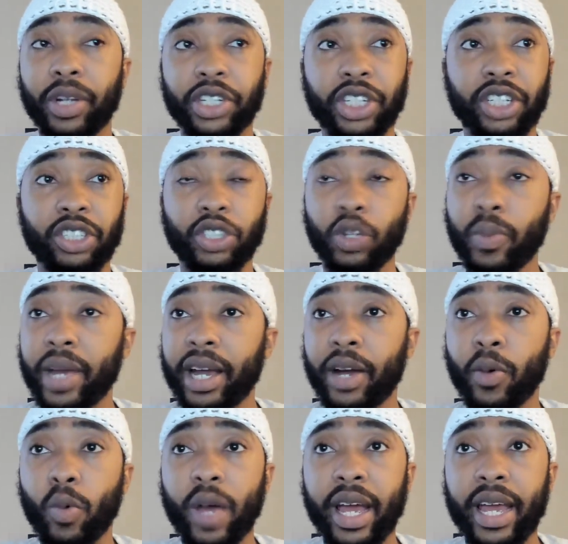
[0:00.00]
but she still made
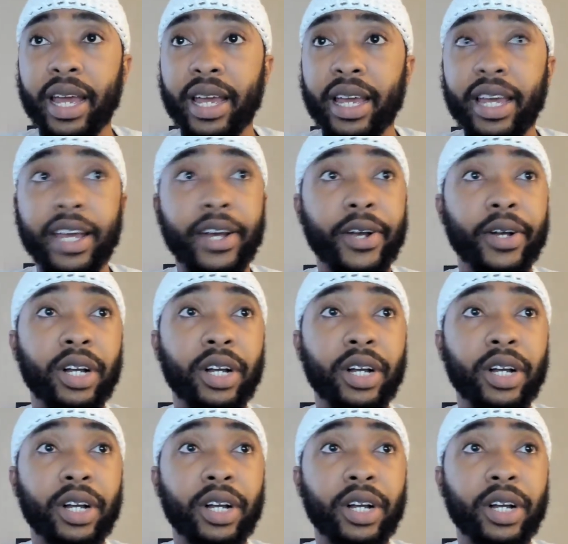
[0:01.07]
her way here.